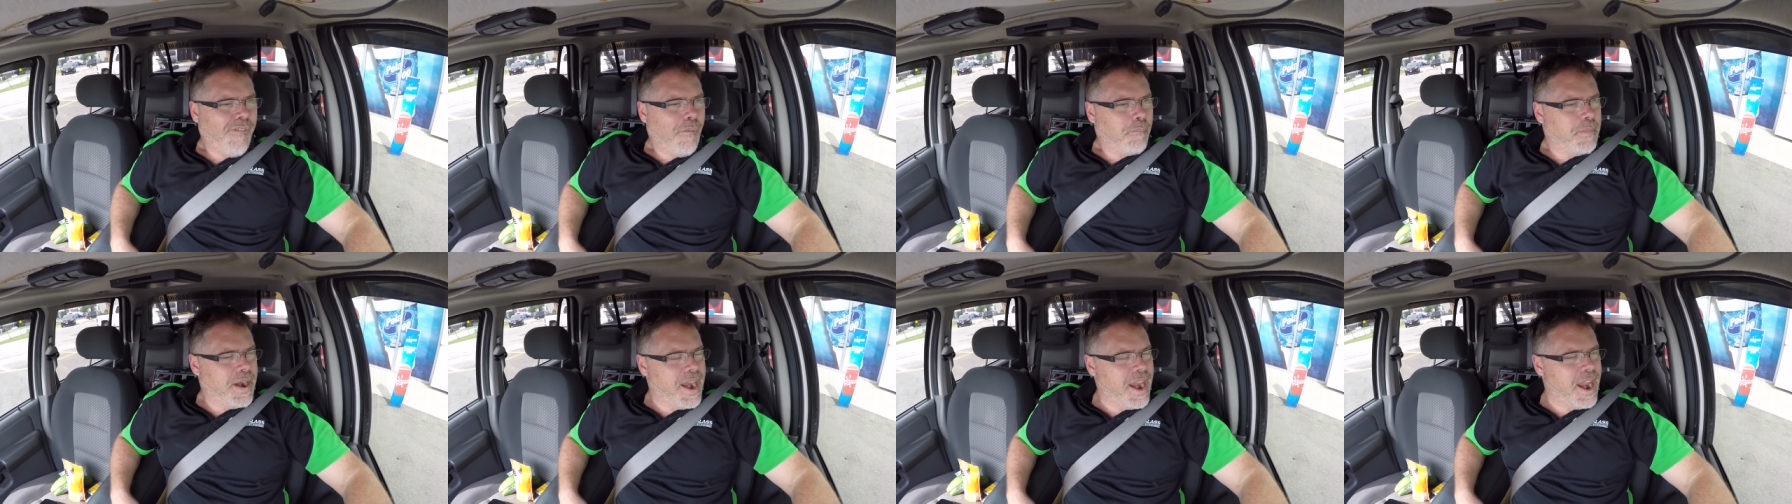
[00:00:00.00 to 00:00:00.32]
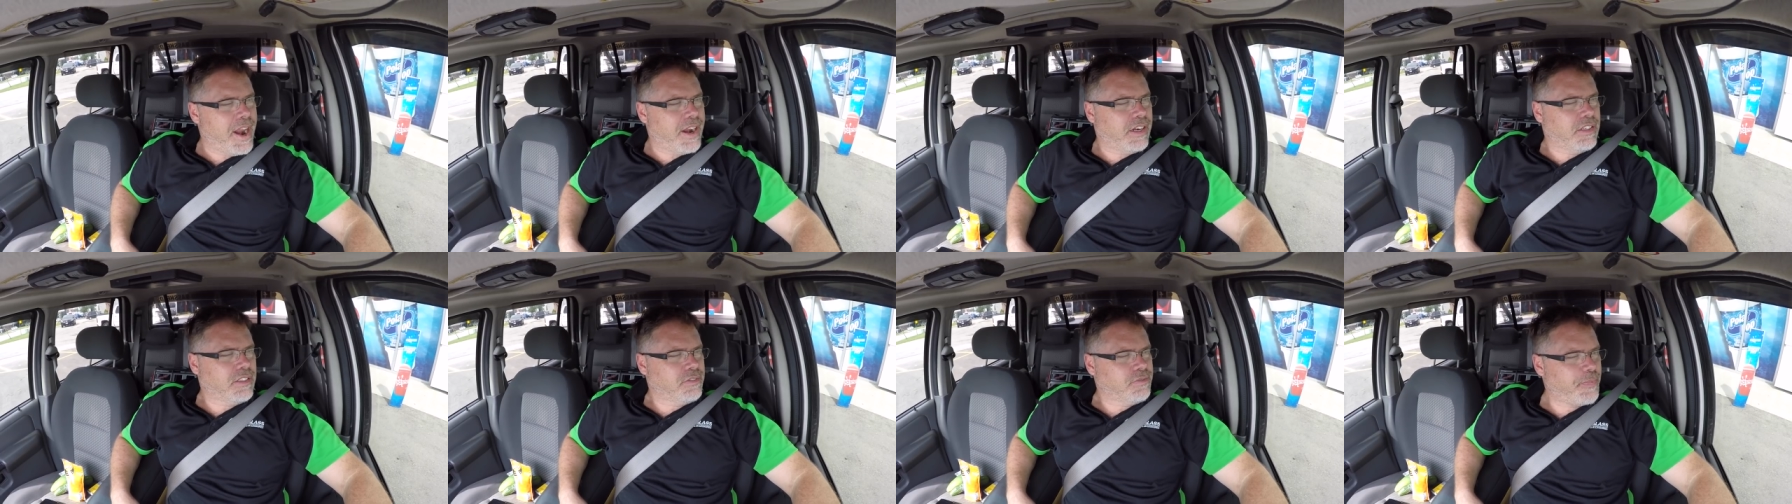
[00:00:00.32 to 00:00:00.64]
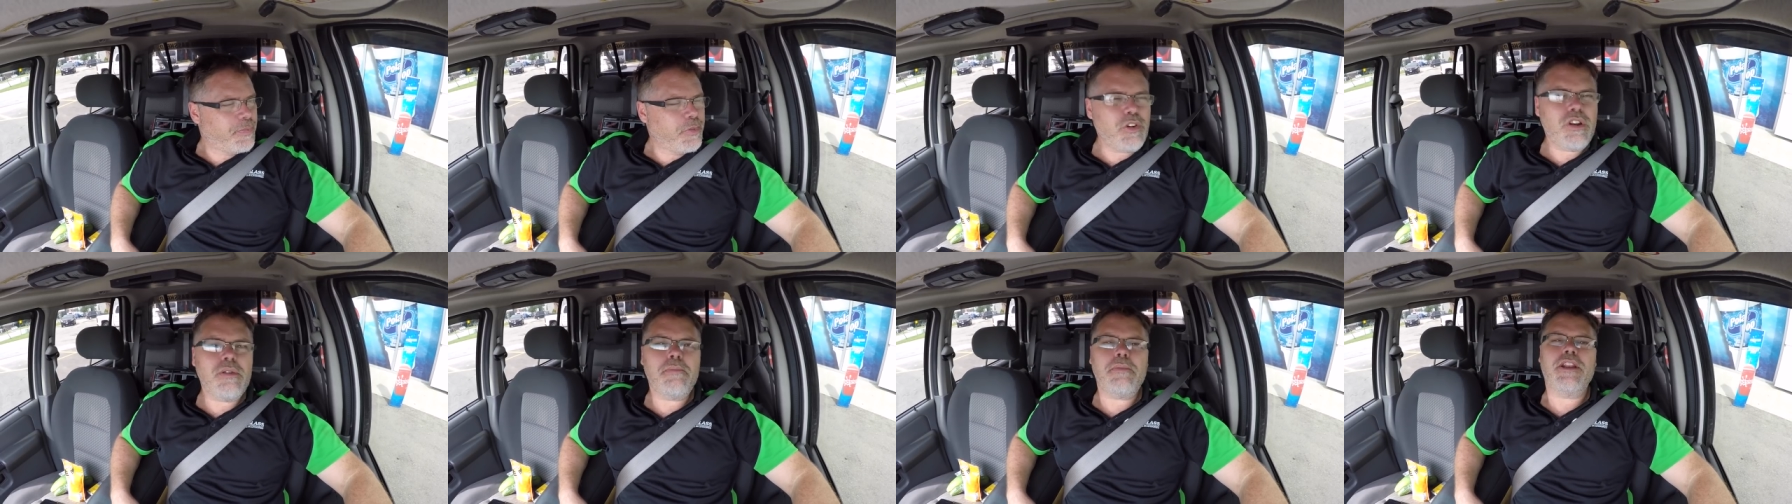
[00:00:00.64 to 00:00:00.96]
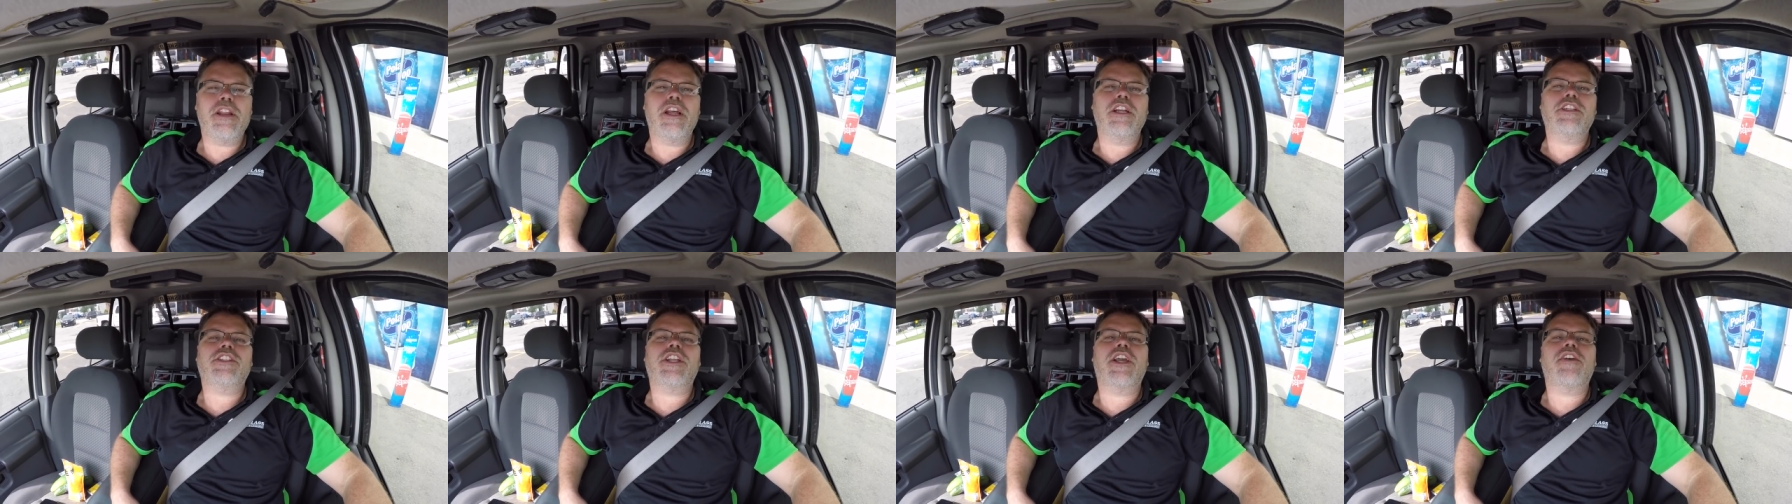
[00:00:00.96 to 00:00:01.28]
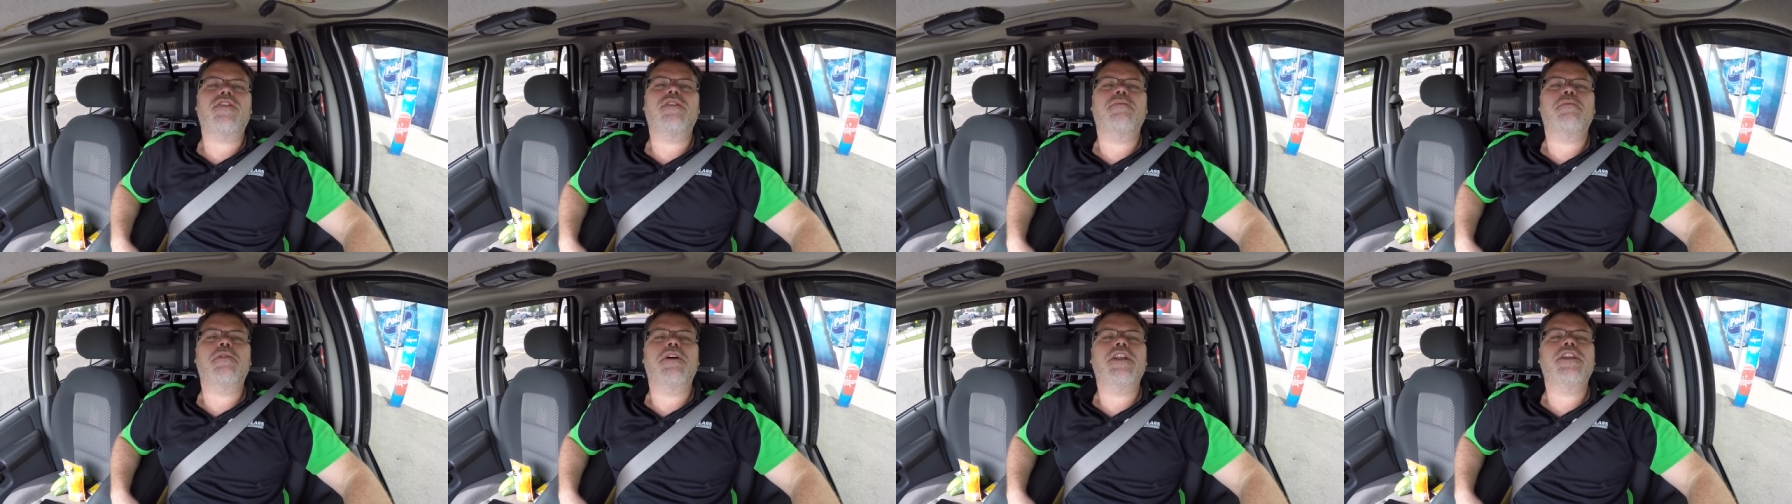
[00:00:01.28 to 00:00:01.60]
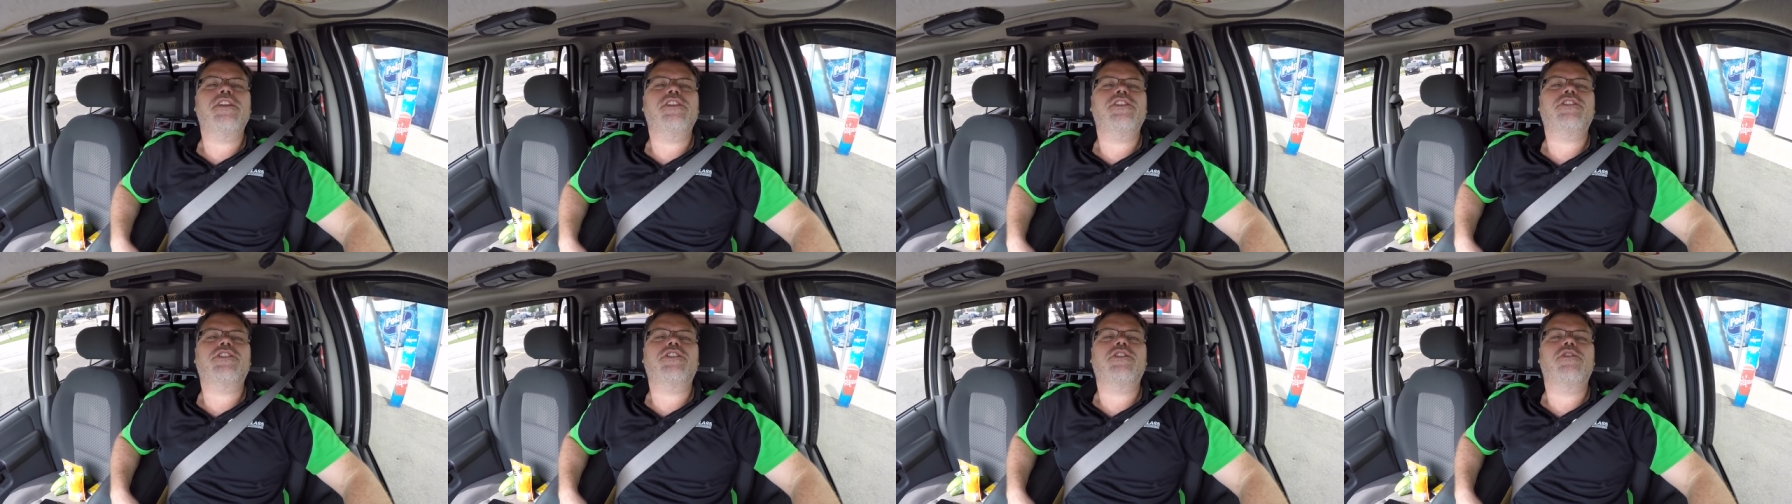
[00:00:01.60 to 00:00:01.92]
Man, wouldn't it be nice to have the money
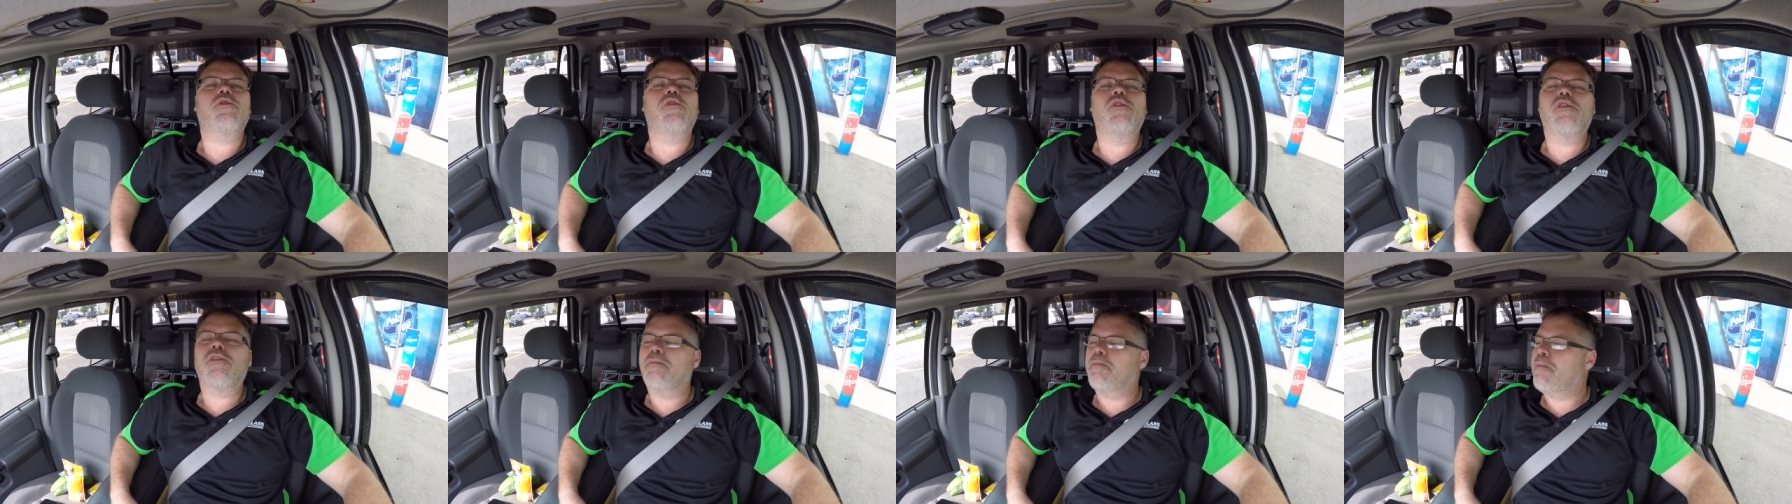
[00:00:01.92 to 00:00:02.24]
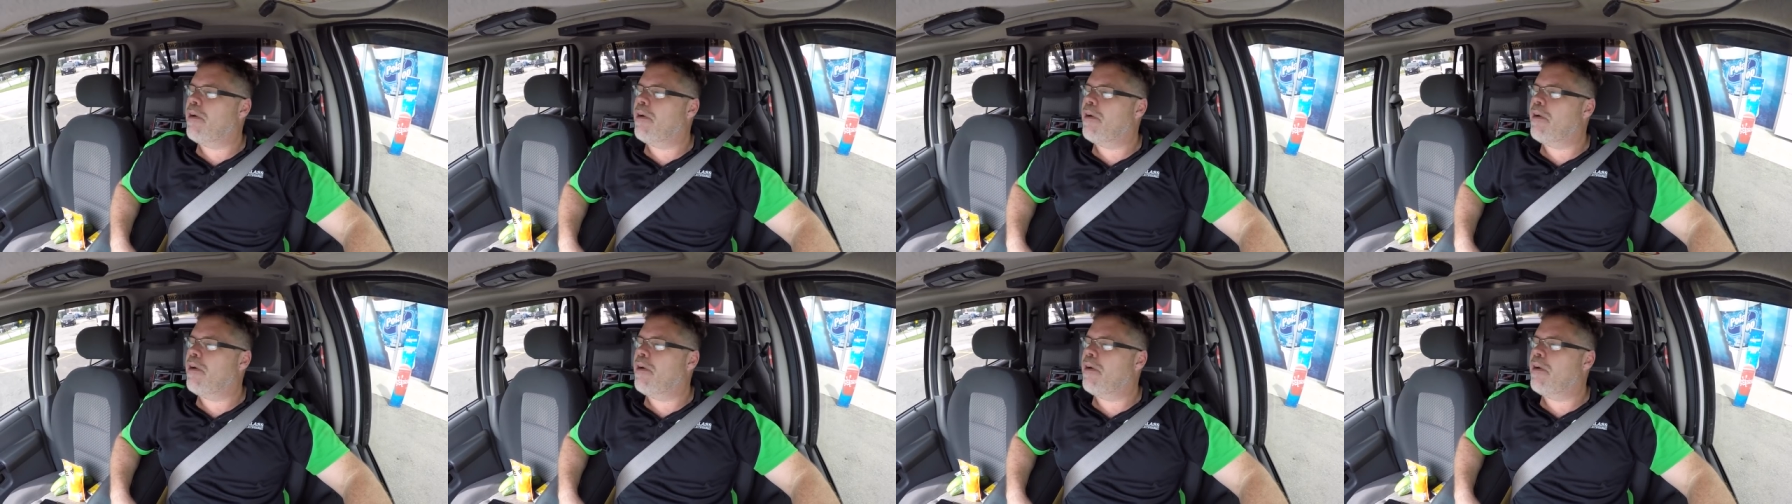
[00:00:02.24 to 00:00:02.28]
just to go out